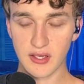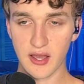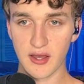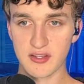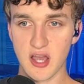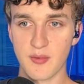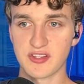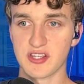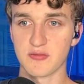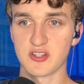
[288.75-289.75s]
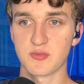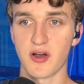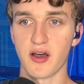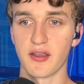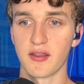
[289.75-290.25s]
Uh, Thomas didn't
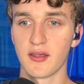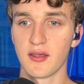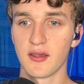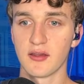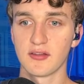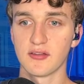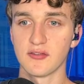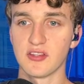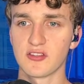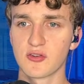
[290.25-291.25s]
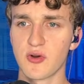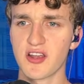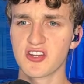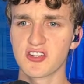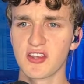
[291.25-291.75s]
respond to these
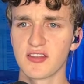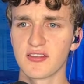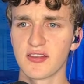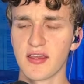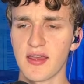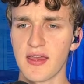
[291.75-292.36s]
questions.